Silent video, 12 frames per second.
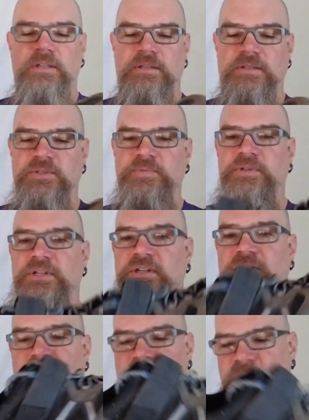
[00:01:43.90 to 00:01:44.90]
This
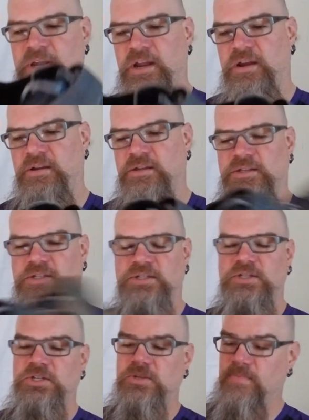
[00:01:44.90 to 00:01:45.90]
particular pair is a
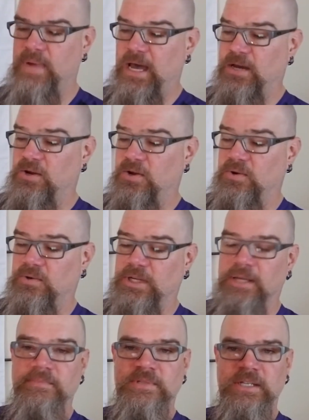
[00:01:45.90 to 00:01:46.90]
Shimano
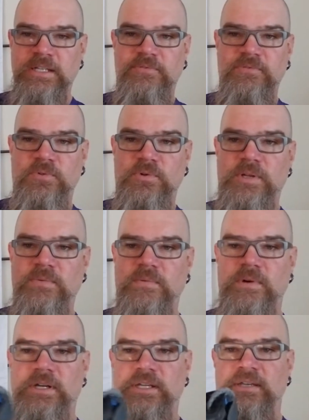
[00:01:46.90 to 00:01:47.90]

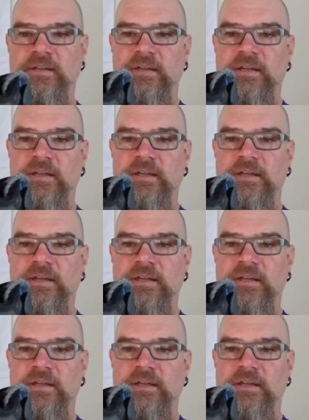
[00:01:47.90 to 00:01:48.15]
MT41.